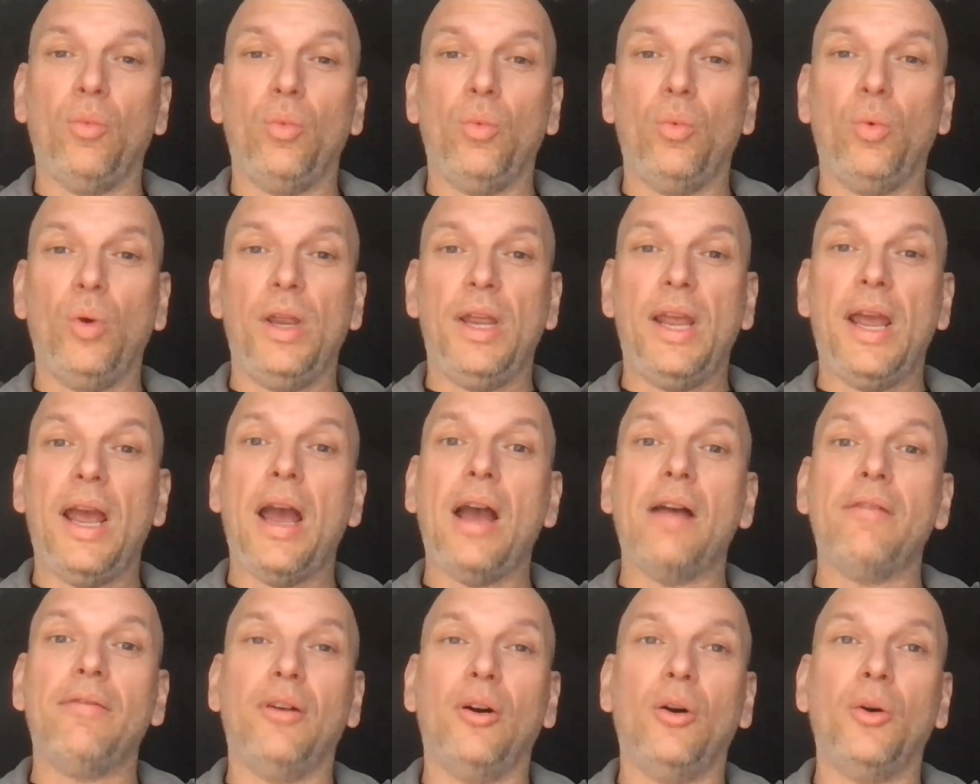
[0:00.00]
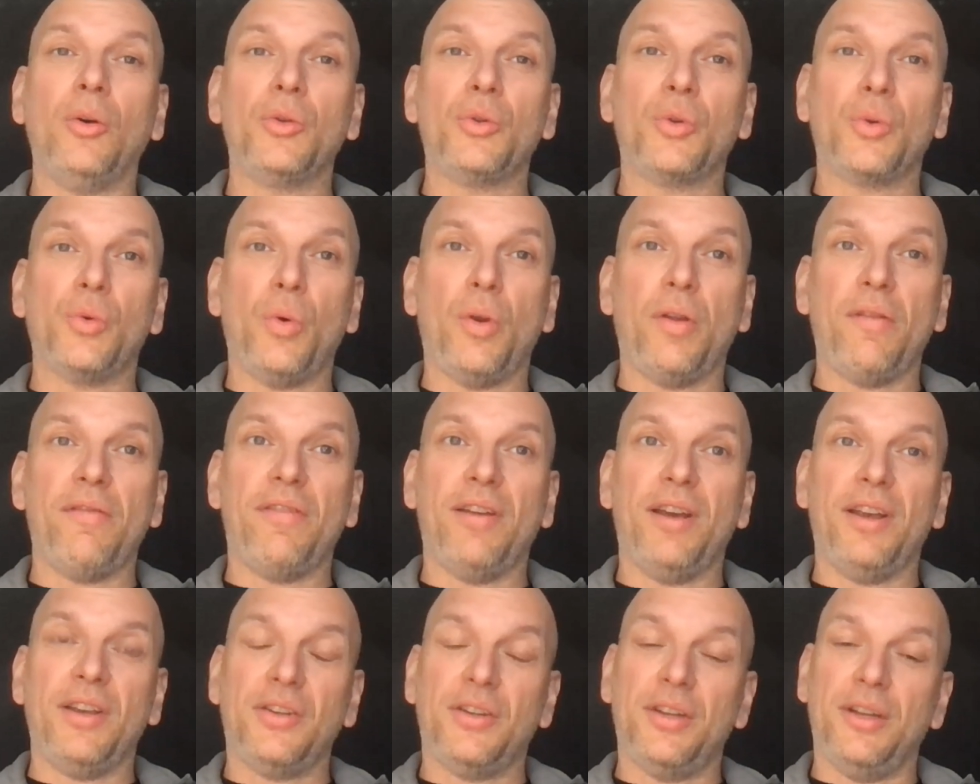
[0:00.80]
we have also
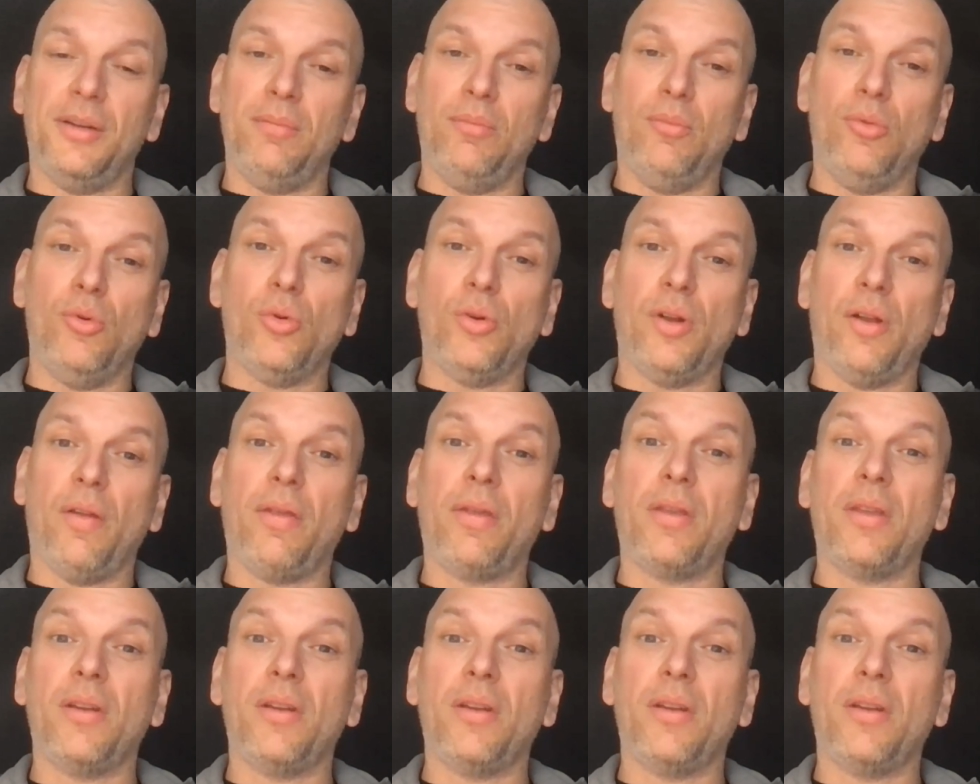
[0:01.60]
invested more than